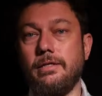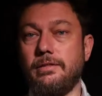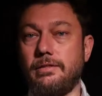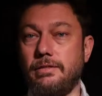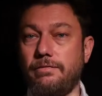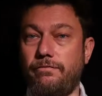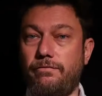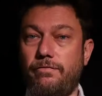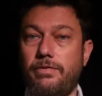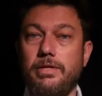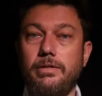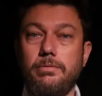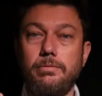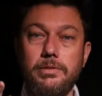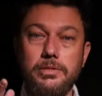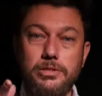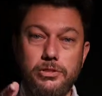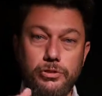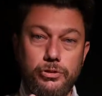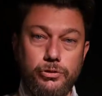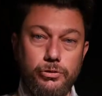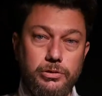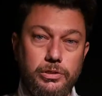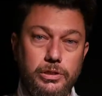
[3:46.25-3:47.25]
The film
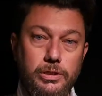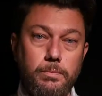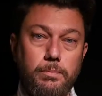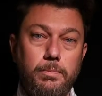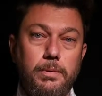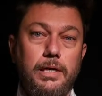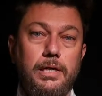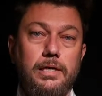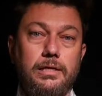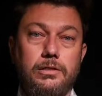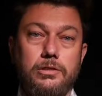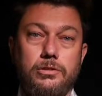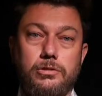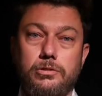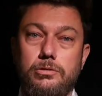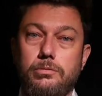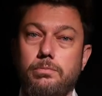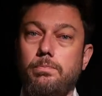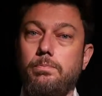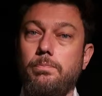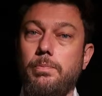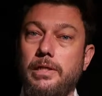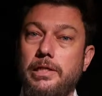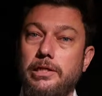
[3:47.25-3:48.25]
is shooting by
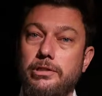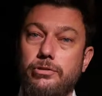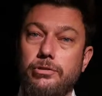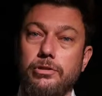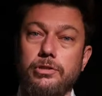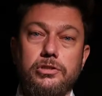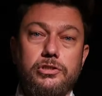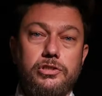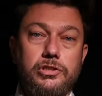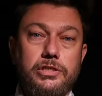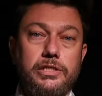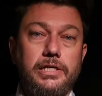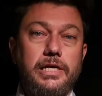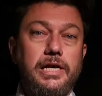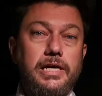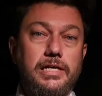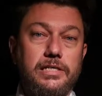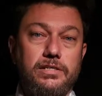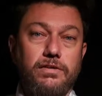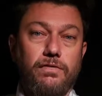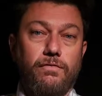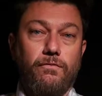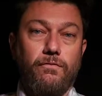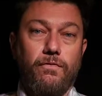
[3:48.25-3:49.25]
Panasonic
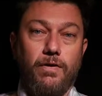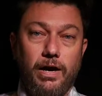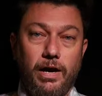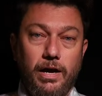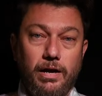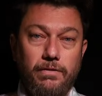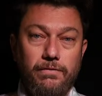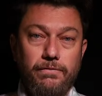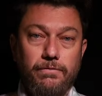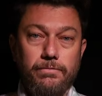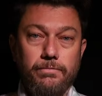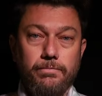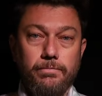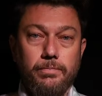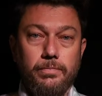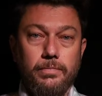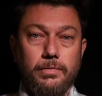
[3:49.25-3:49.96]
GH5.